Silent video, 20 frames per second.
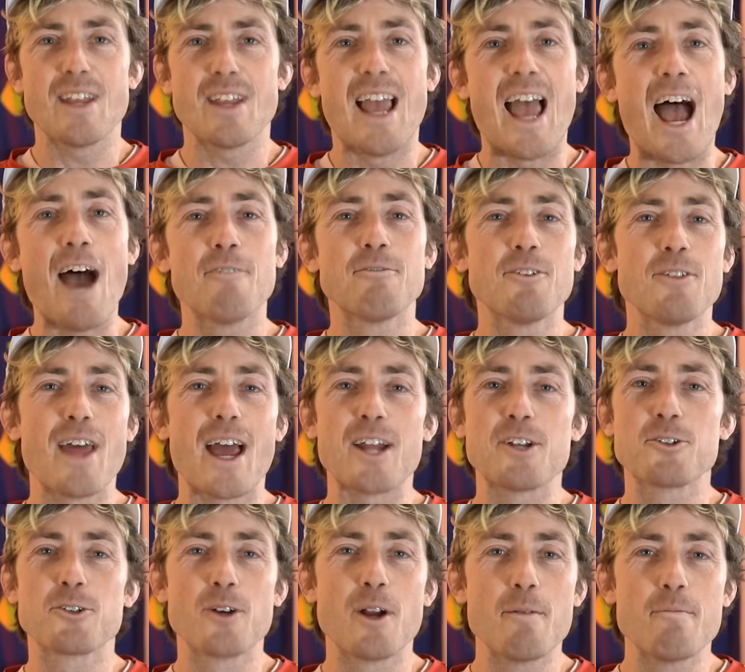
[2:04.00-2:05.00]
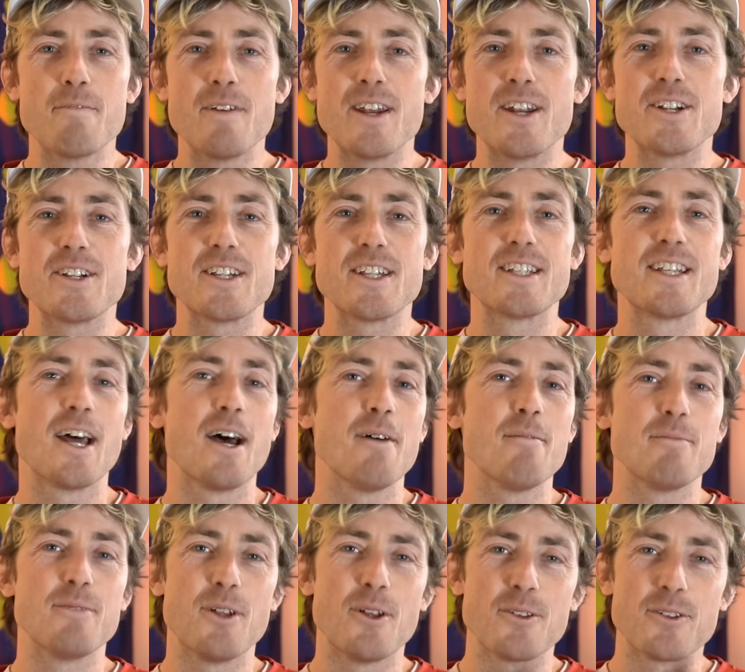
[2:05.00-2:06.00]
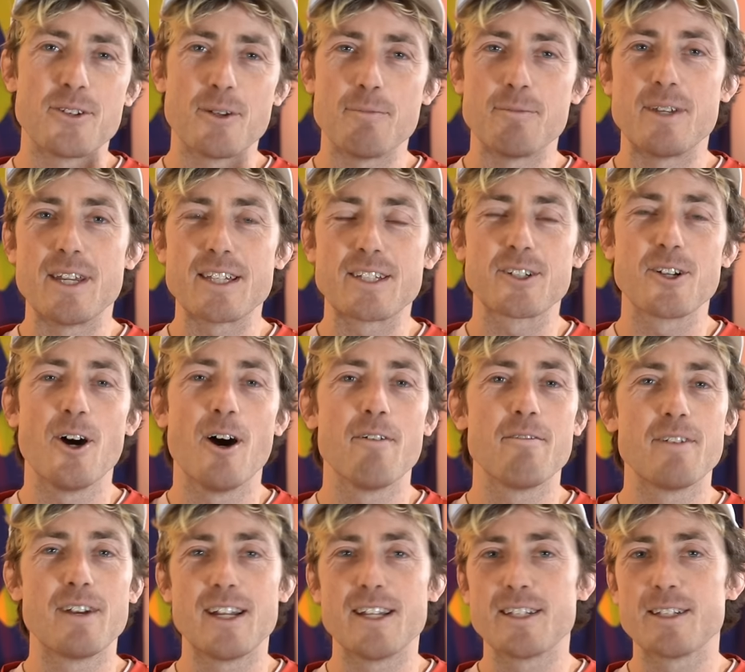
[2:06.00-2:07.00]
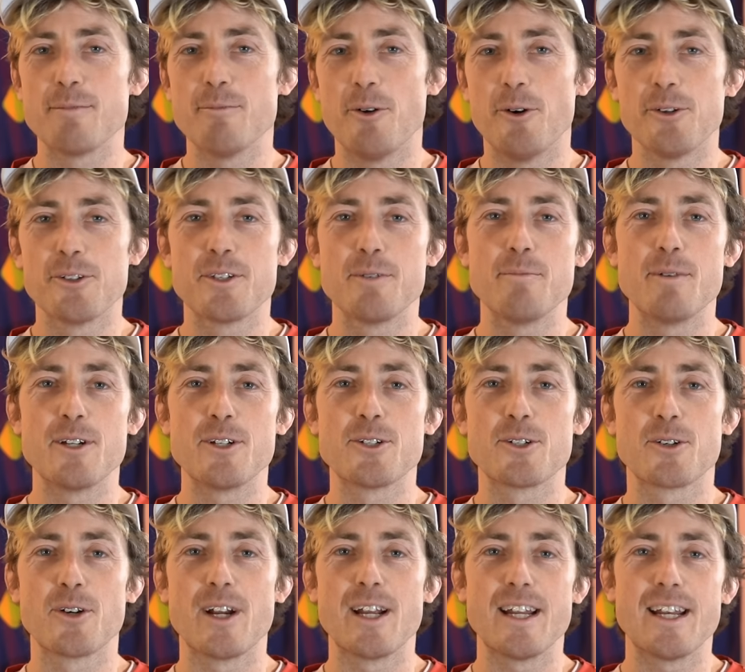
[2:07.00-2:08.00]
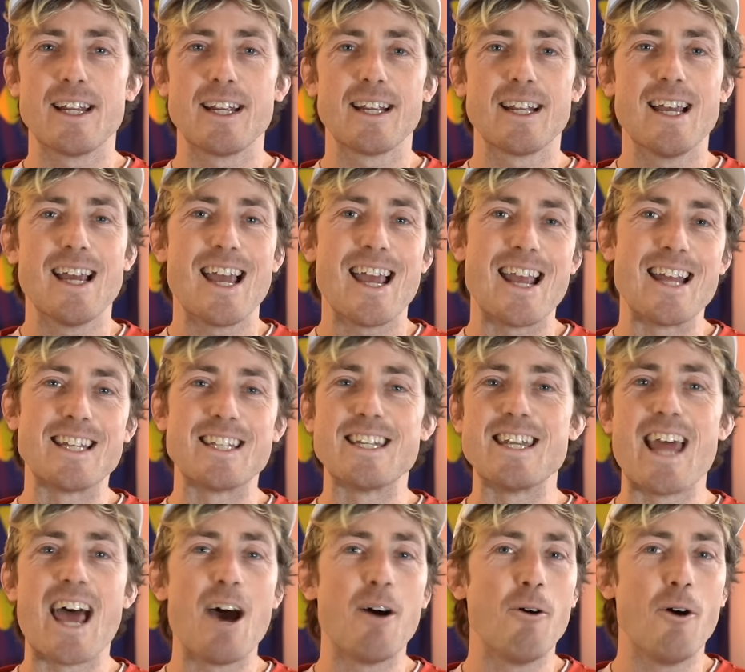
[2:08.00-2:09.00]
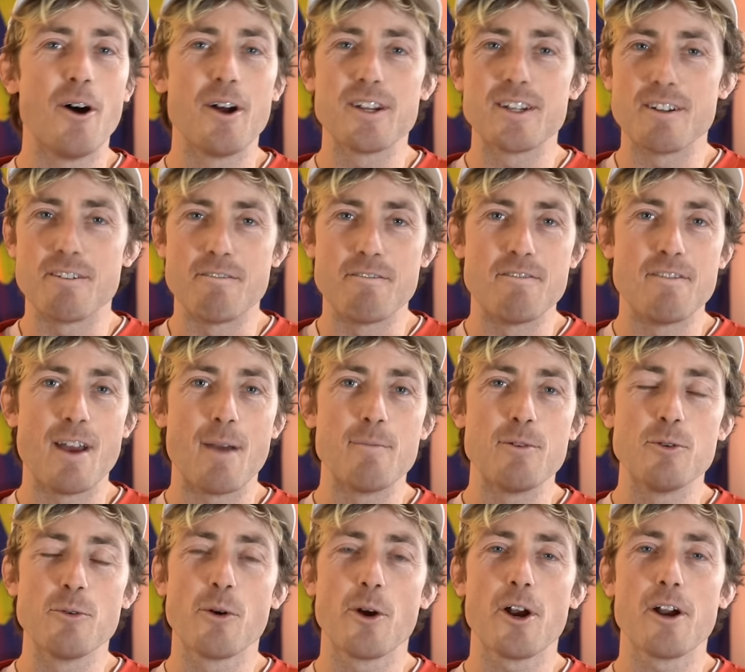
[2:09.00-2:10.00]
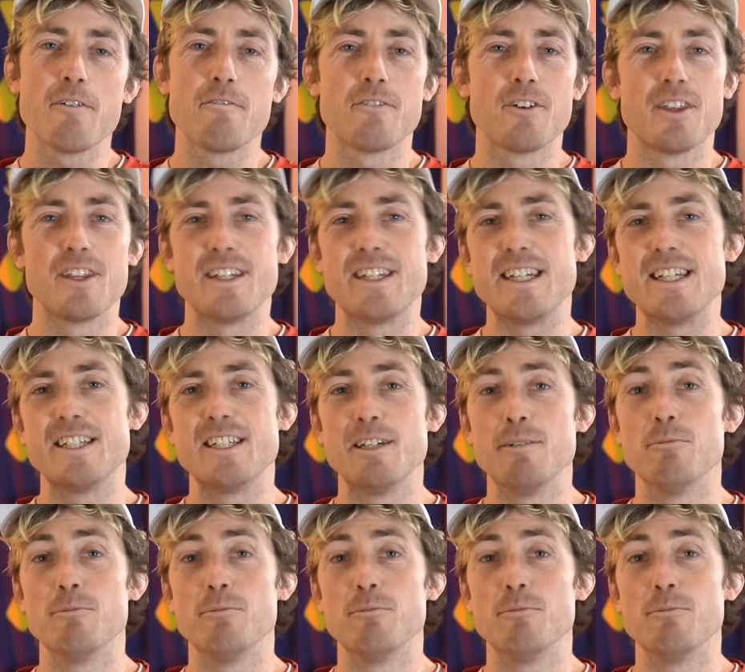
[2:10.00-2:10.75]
After that trip finishes up, you know, some disc golfing and some Ultimate training, it's now on to February for the DC